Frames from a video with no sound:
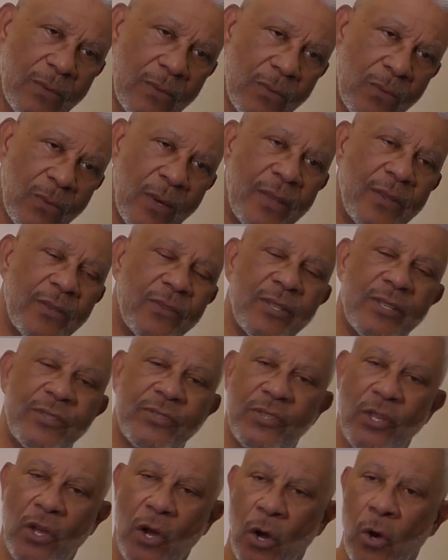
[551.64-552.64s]
whether
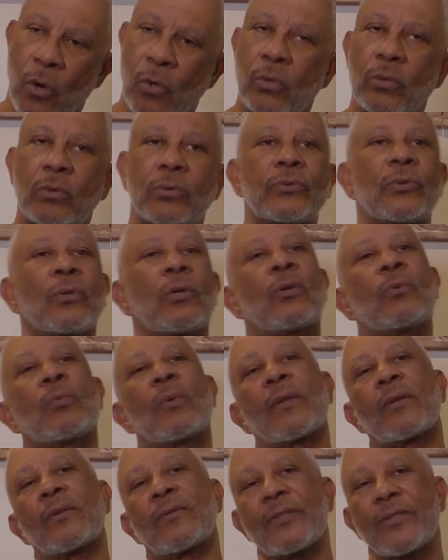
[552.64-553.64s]
it's old or
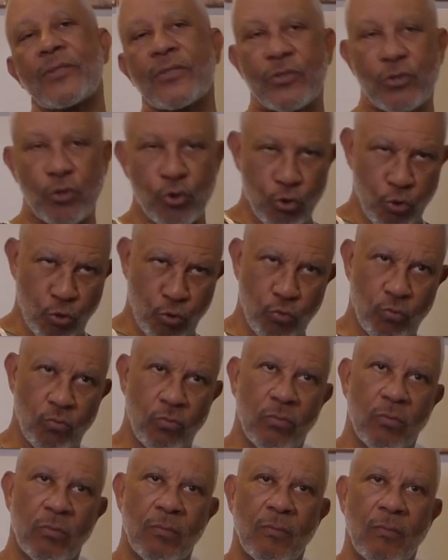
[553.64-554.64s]
whether it's new,
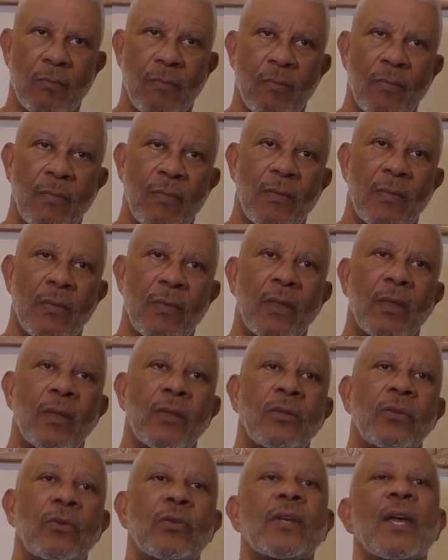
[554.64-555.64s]

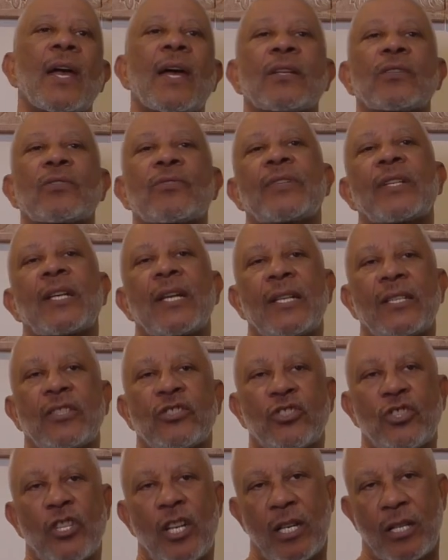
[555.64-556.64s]
you can create
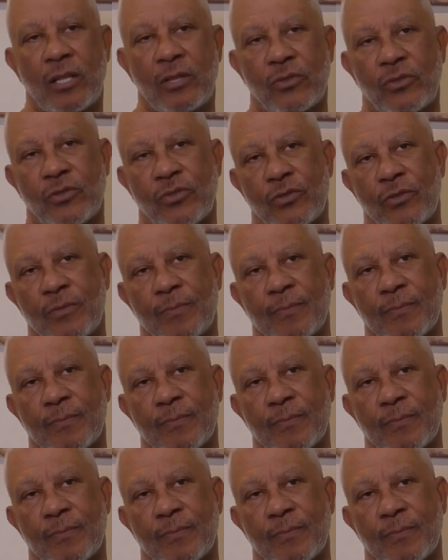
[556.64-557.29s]
change.